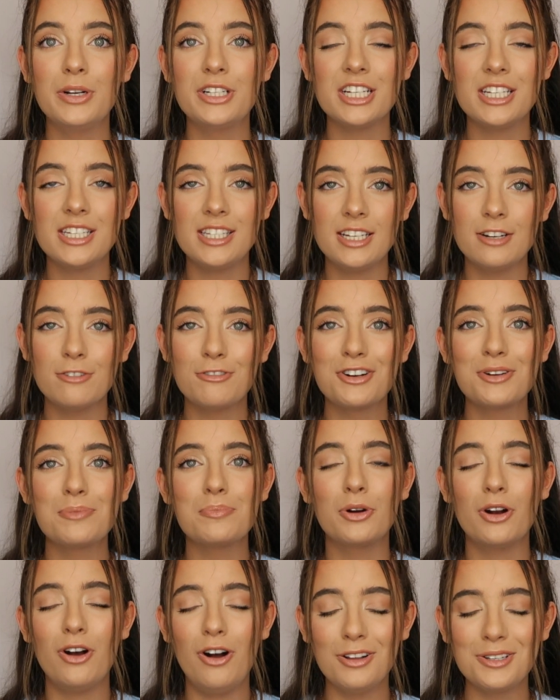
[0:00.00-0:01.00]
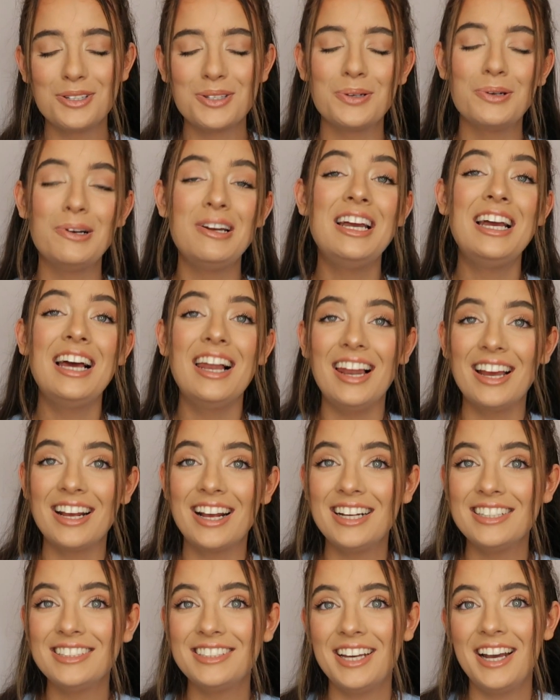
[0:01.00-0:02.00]
which is different, but also,
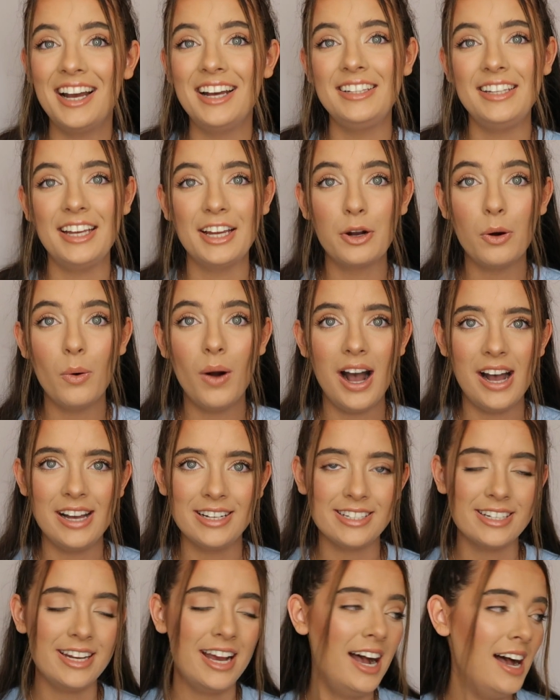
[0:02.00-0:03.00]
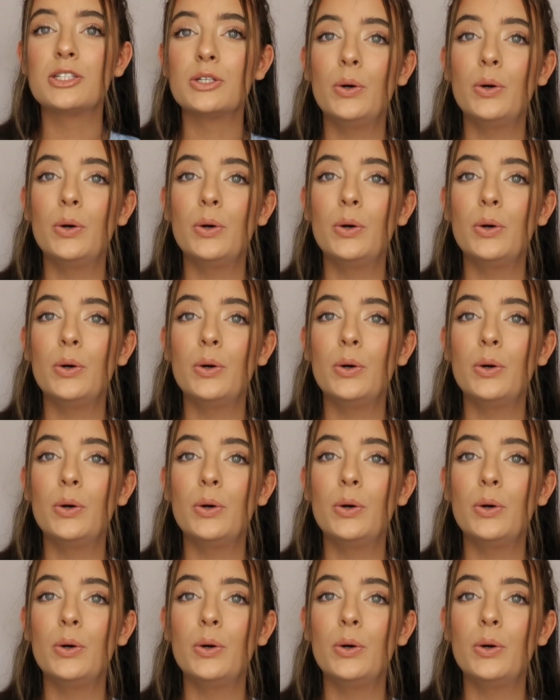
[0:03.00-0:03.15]
like I said, they go hand in hand.